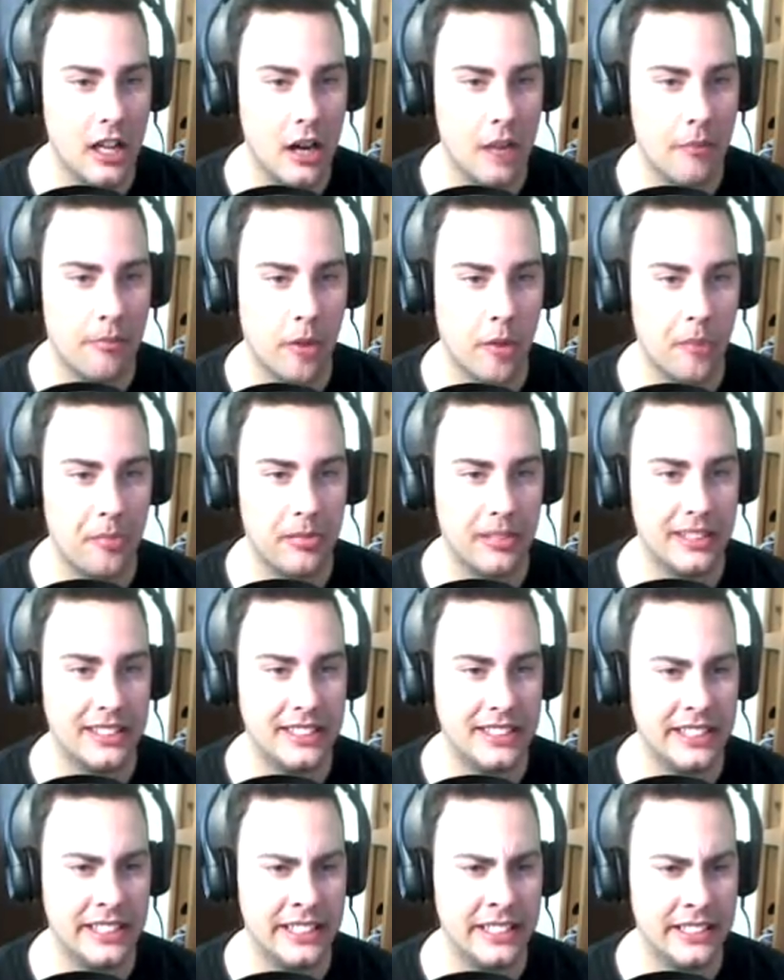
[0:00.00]
properly
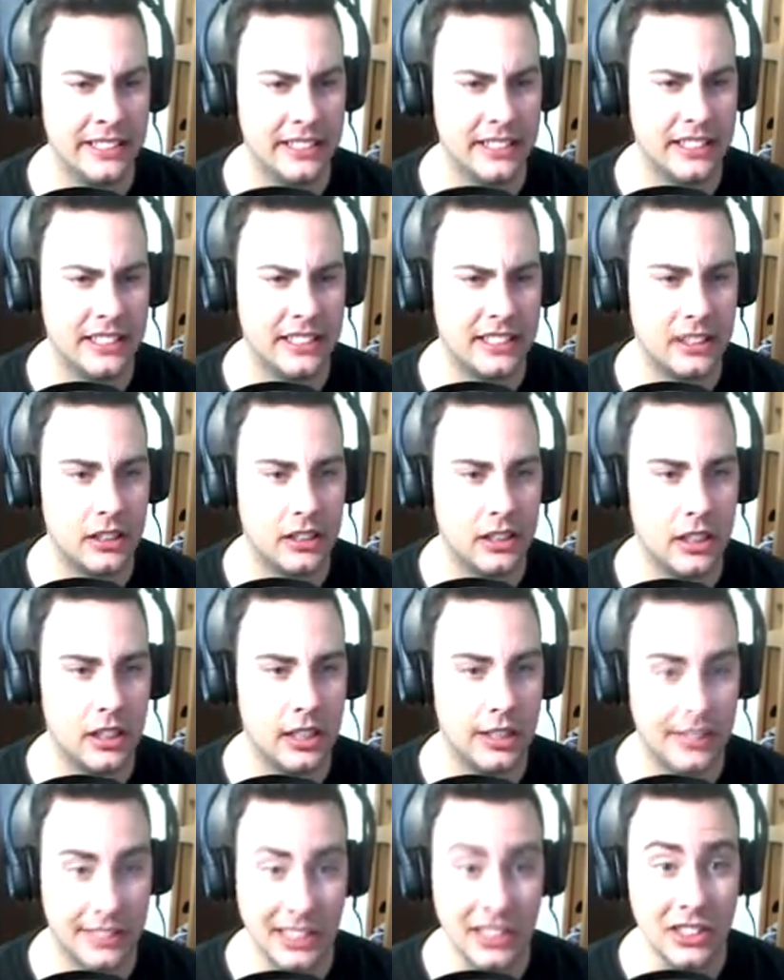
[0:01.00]
since
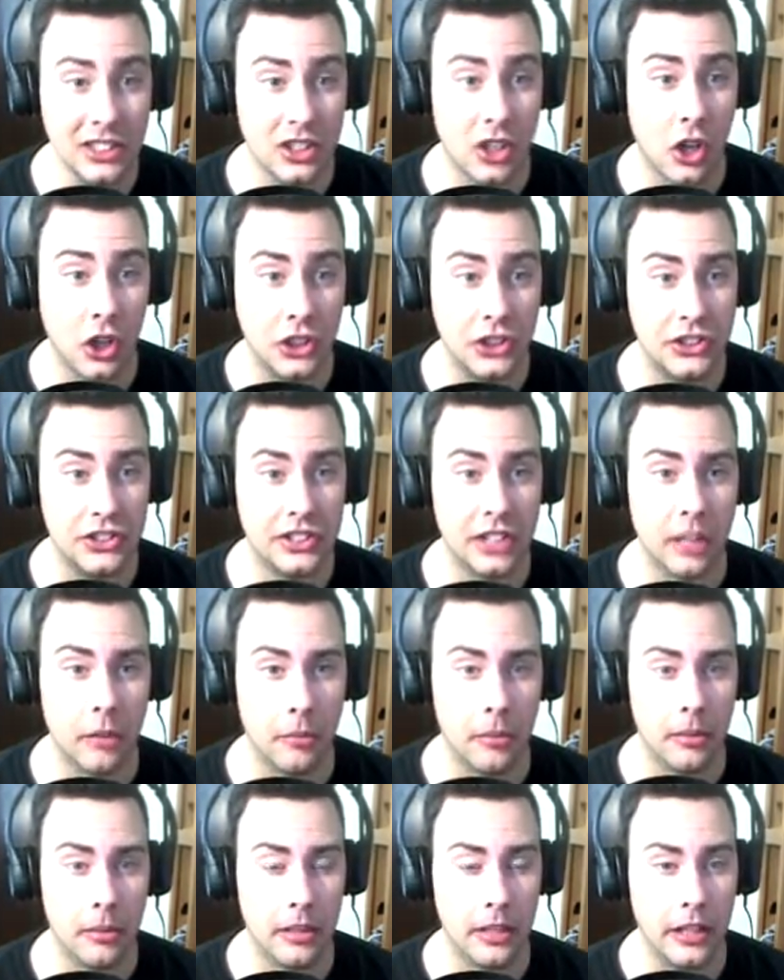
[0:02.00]
Ghosts, I
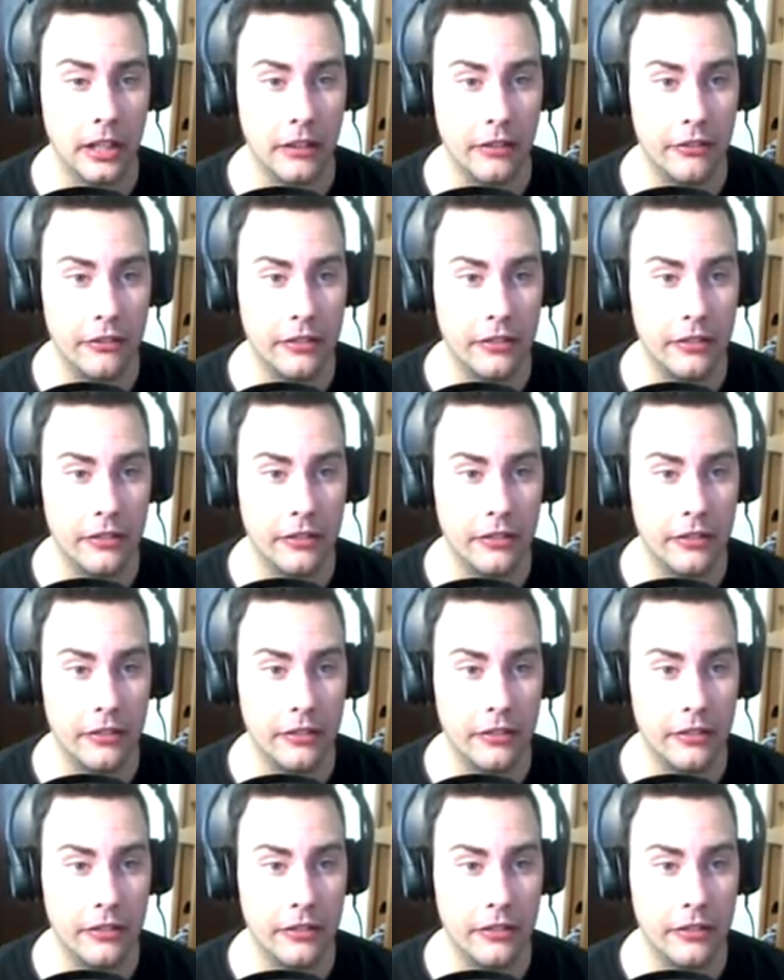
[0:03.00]
believe.